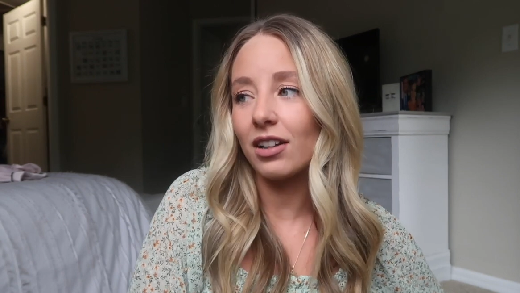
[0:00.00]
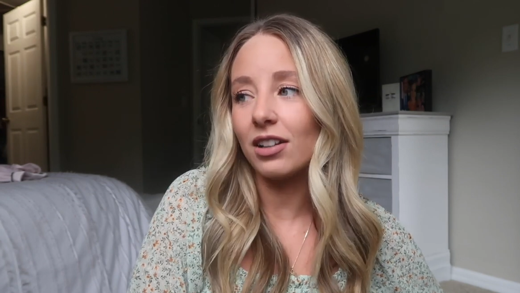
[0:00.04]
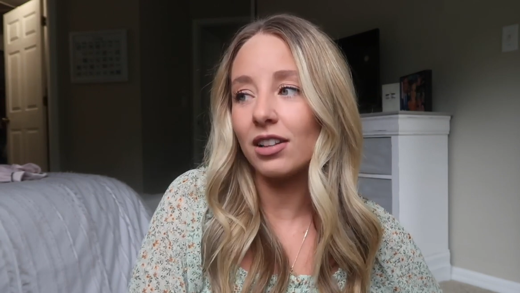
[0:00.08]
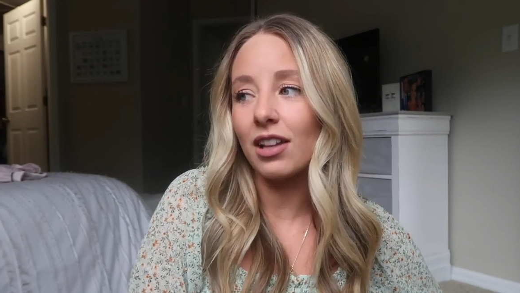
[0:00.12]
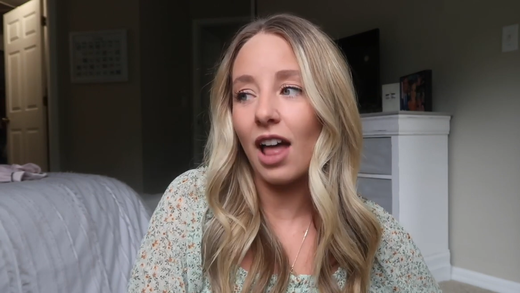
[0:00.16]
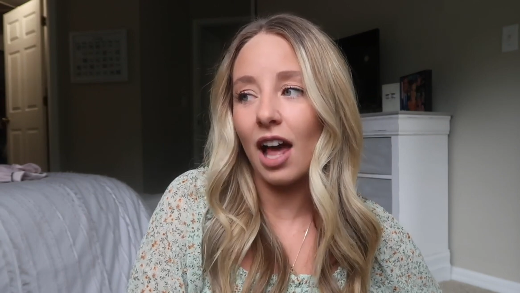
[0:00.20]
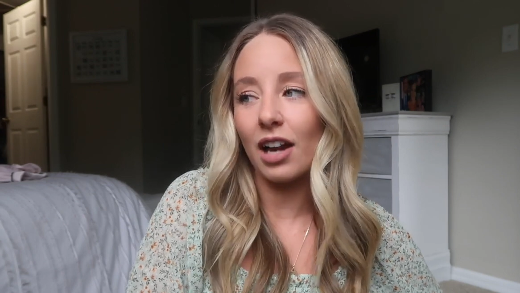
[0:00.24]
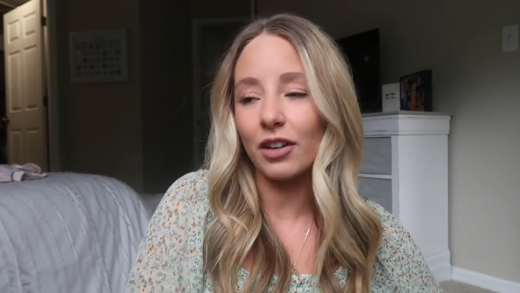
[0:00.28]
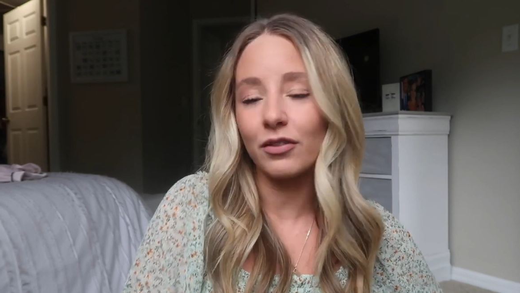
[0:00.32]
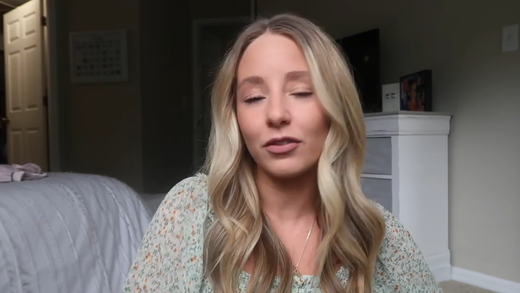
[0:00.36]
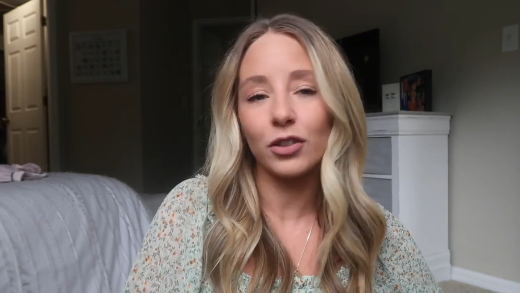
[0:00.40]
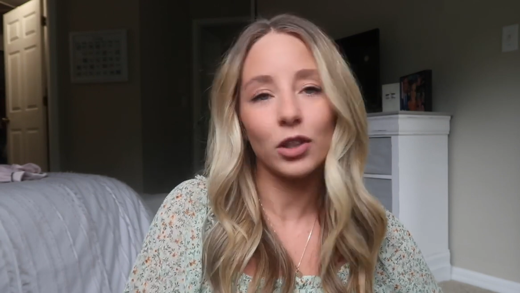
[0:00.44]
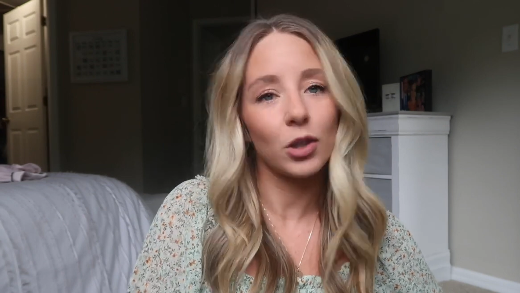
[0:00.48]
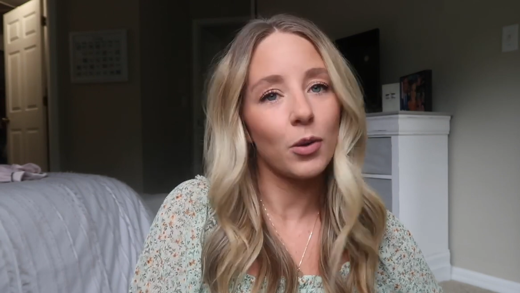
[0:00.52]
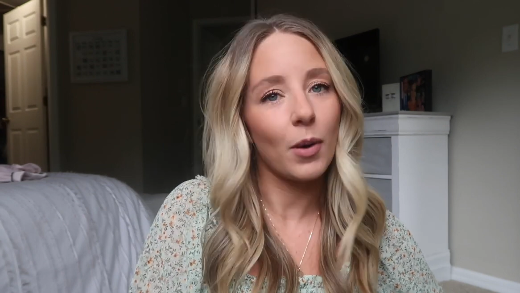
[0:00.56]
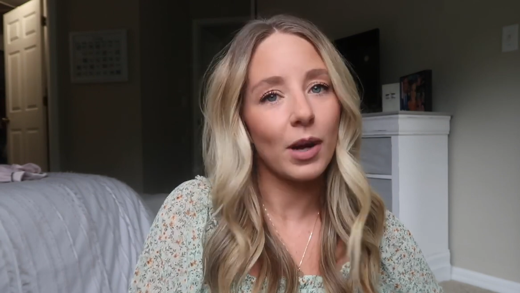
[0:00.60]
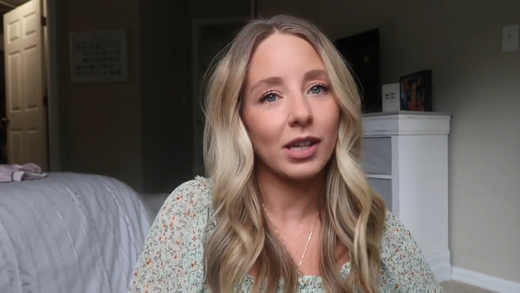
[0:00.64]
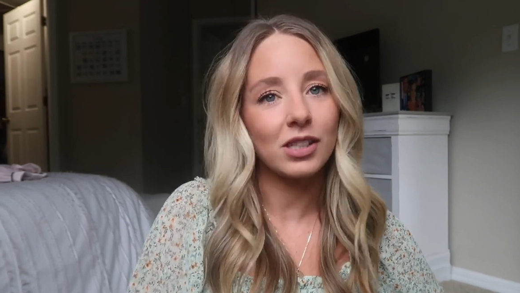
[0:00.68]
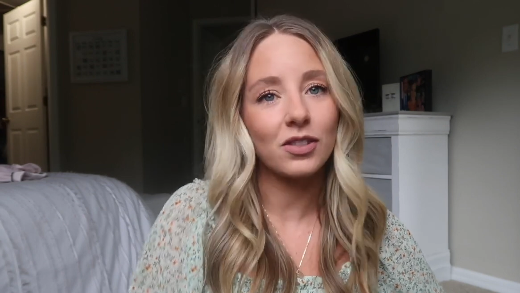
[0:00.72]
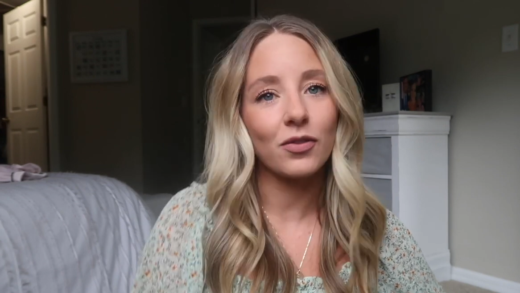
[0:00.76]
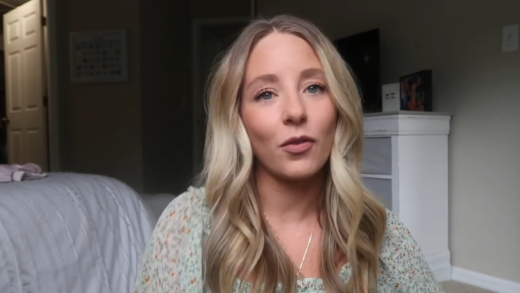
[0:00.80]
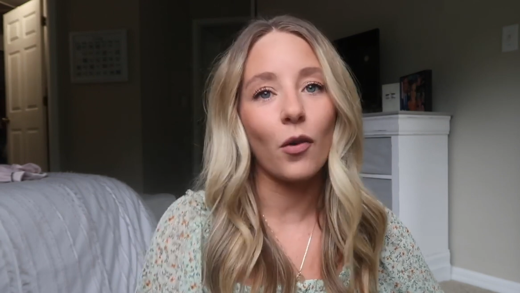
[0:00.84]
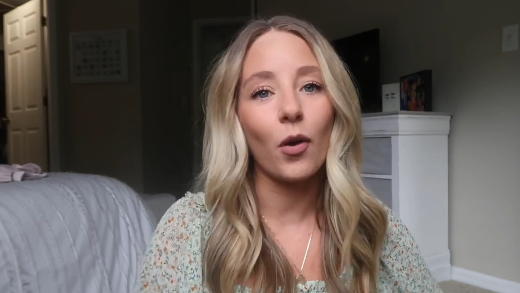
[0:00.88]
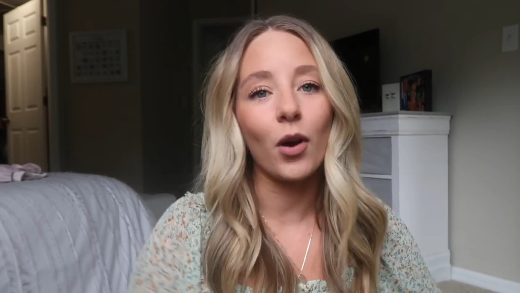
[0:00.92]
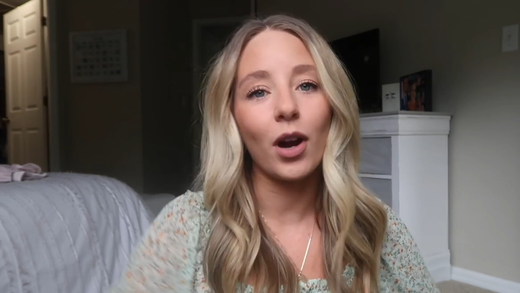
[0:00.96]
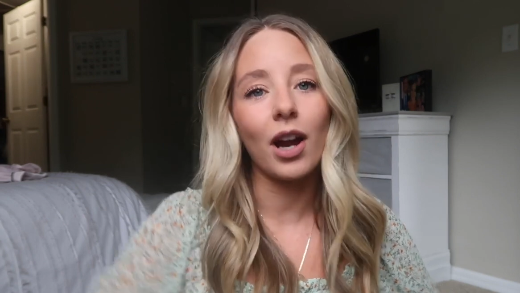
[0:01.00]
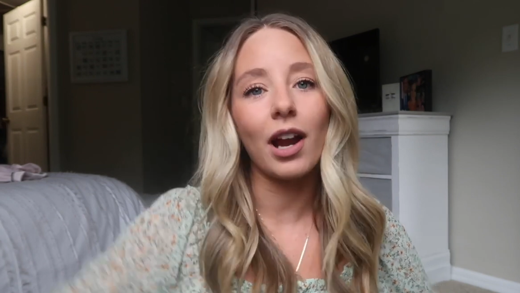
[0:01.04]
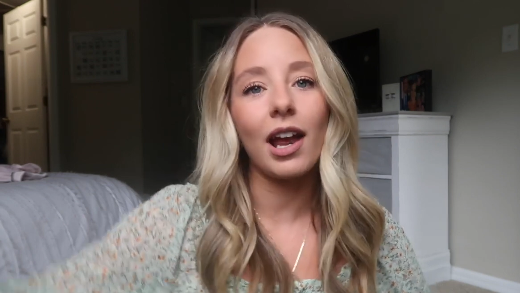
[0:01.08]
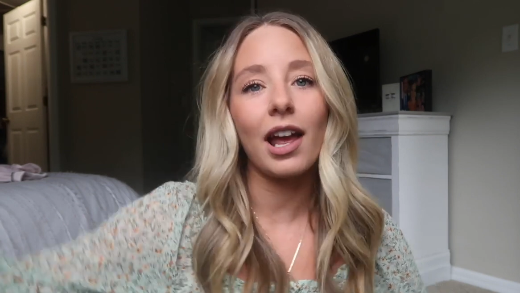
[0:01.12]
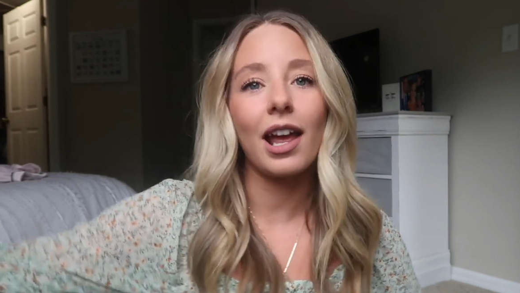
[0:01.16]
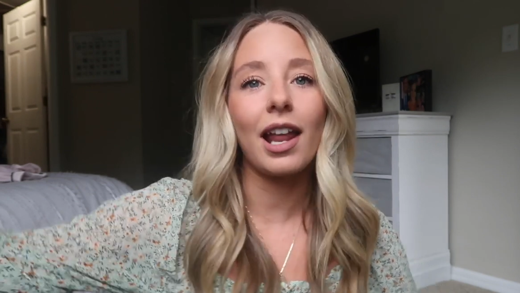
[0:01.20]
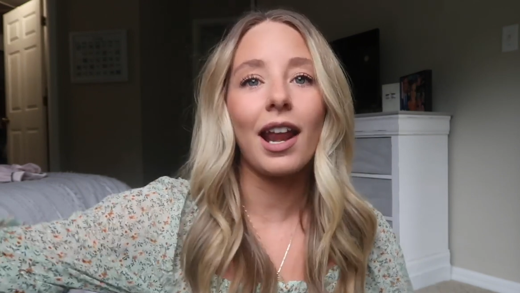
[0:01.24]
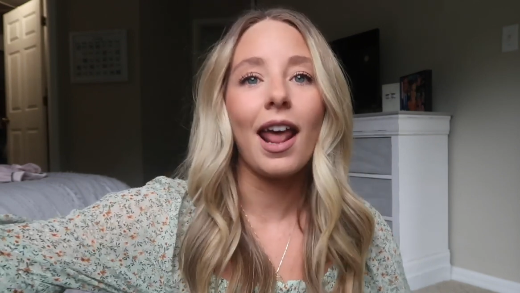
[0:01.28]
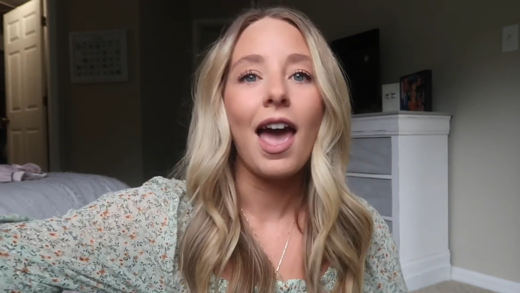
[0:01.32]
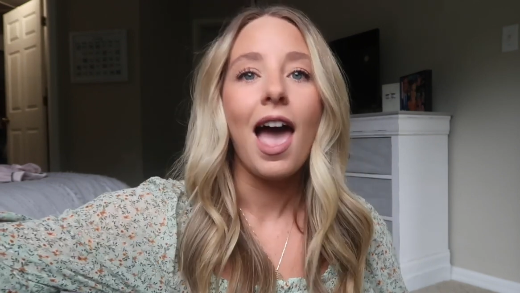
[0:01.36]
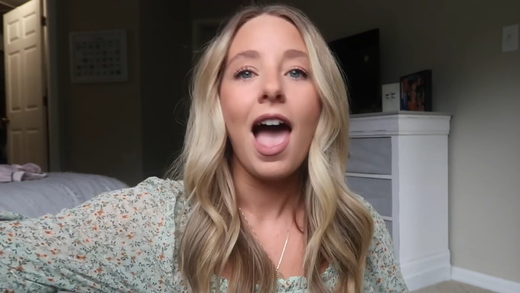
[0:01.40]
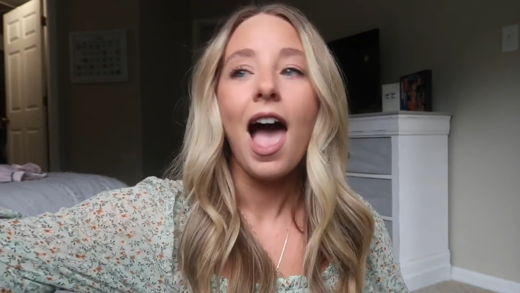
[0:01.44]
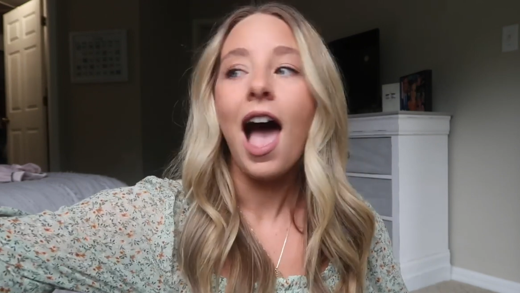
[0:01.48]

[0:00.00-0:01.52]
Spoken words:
lot of requests for it.